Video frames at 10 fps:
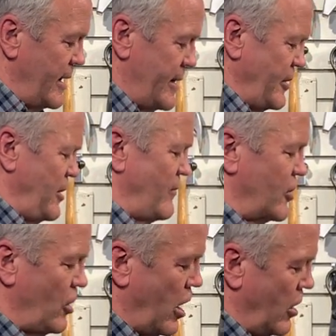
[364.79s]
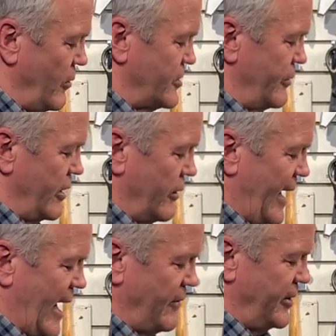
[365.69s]
Then you have the Gar, which we don't
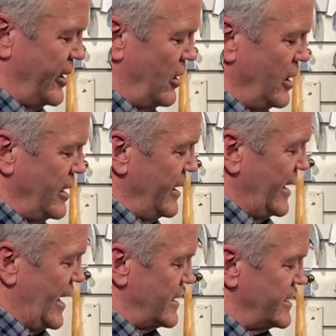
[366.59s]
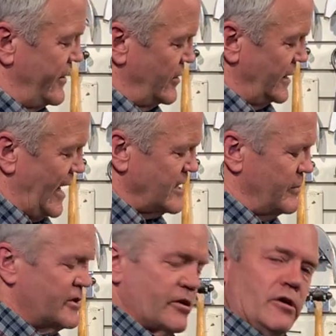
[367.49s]
have here, has even less
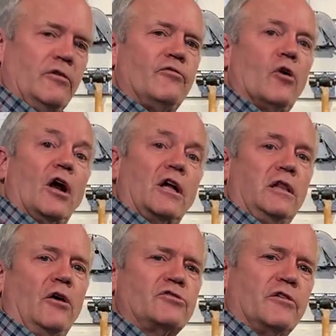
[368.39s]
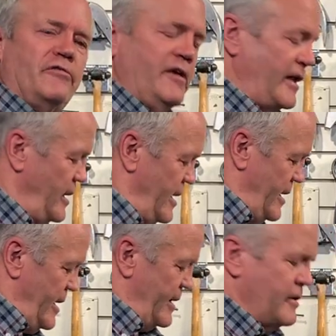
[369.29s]
material for a closer fit.
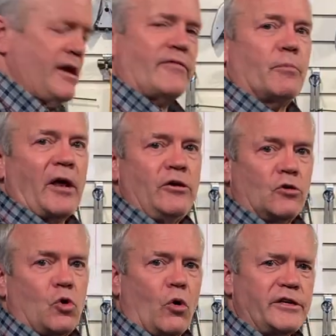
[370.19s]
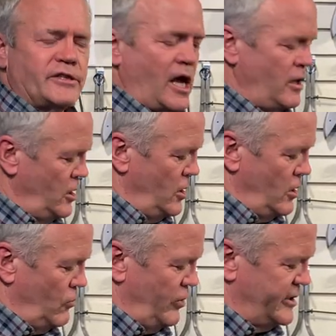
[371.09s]
Then you have the brand new Corsa,
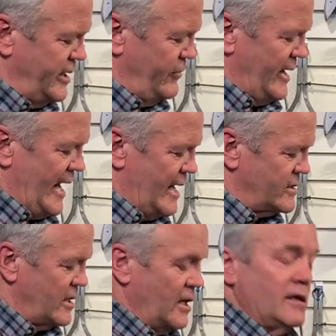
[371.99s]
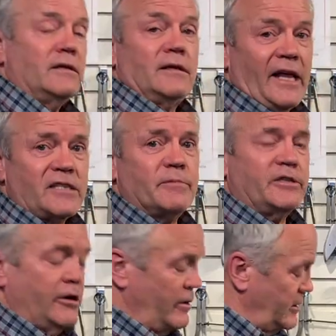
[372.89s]
which even has less
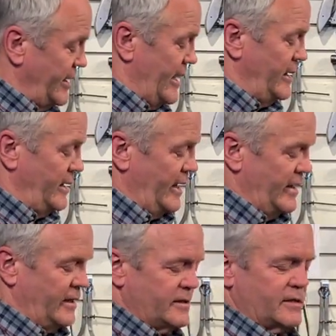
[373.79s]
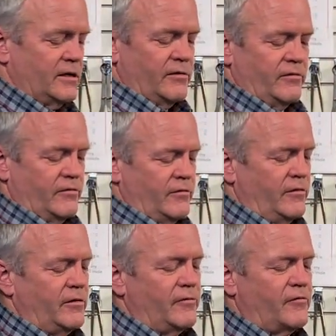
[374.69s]
material, and
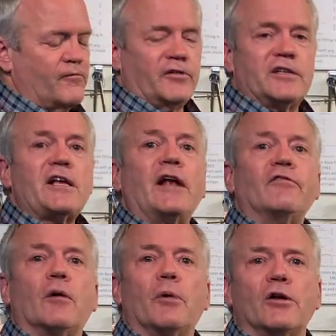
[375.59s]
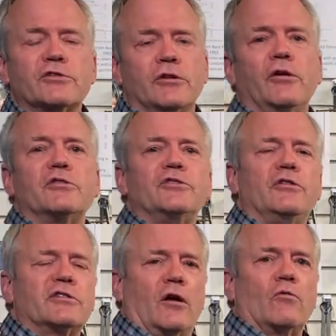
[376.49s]
it's designed for a person who is
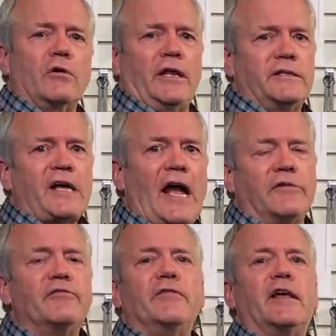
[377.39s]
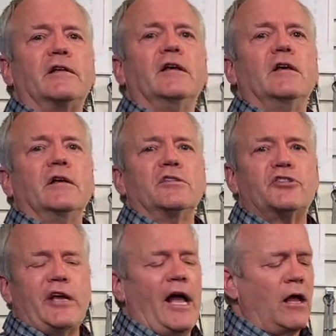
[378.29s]
using a really tight fit
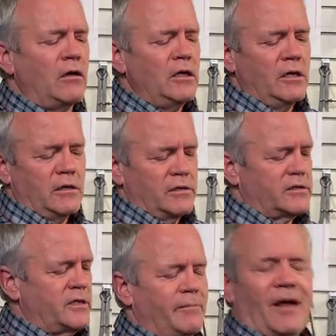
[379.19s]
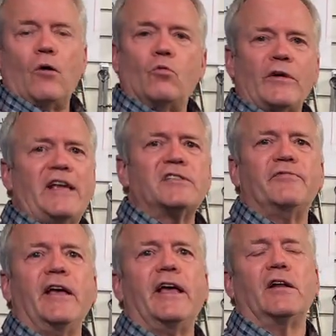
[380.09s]
shell, a race
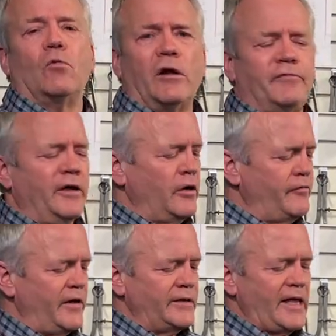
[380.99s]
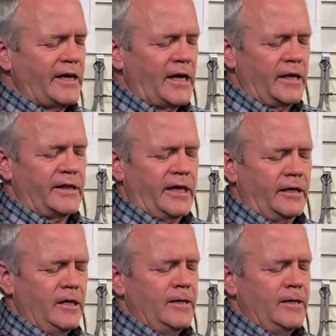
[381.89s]
fit, a one finger fit, that kind of thing.